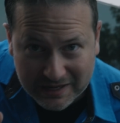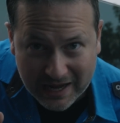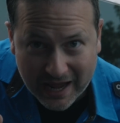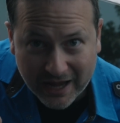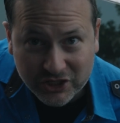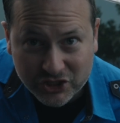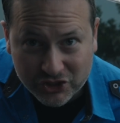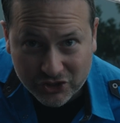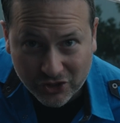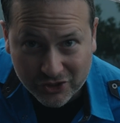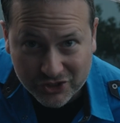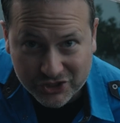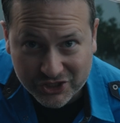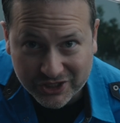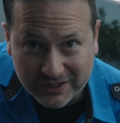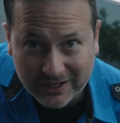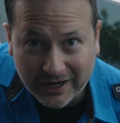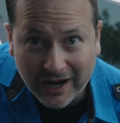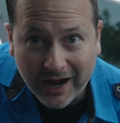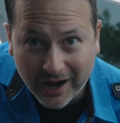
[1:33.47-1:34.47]
NACS
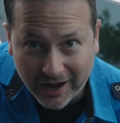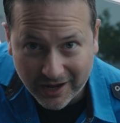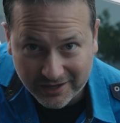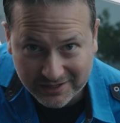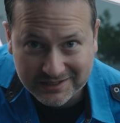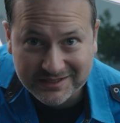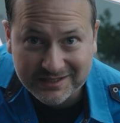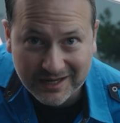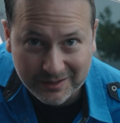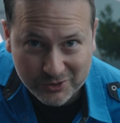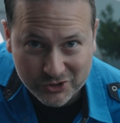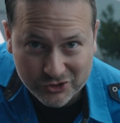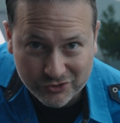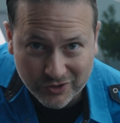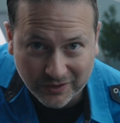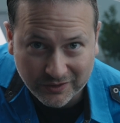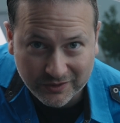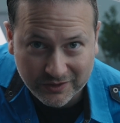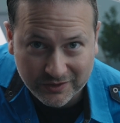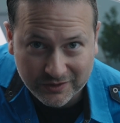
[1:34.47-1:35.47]
charging on a
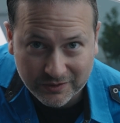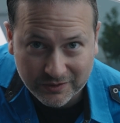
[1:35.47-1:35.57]
Cybertruck.